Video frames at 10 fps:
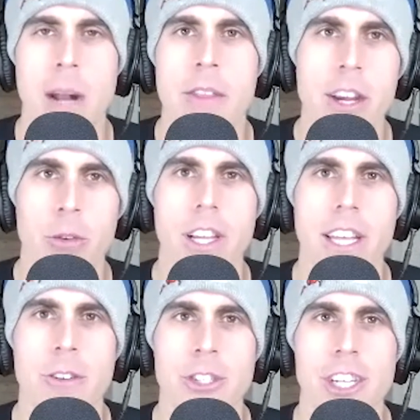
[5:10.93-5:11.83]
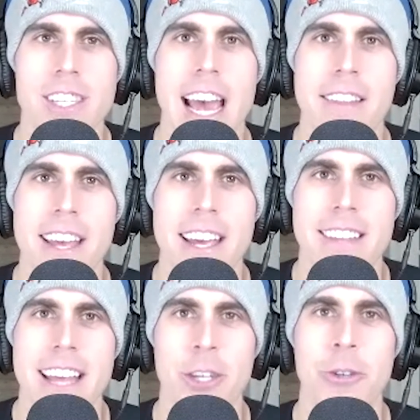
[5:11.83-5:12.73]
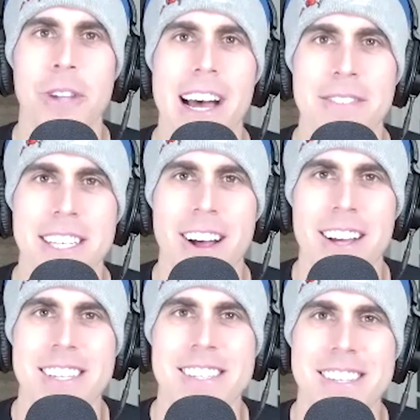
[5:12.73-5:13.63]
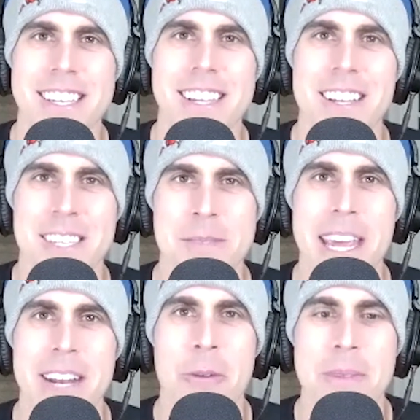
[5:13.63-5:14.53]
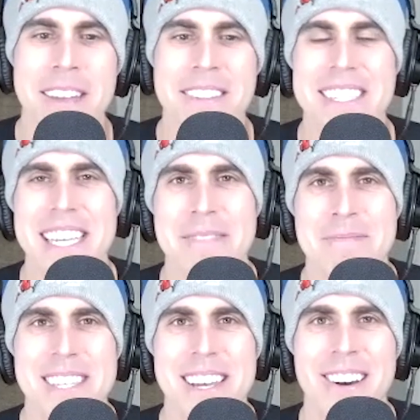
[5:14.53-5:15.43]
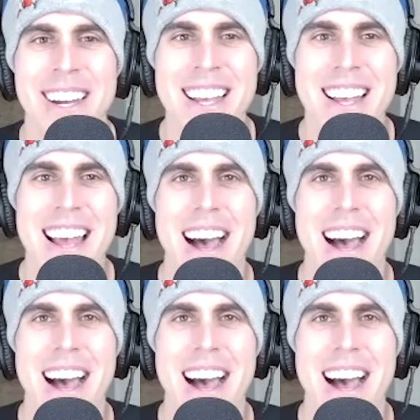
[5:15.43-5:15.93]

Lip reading: But I think really he was just sad that you left. He lost his main homie on the team. So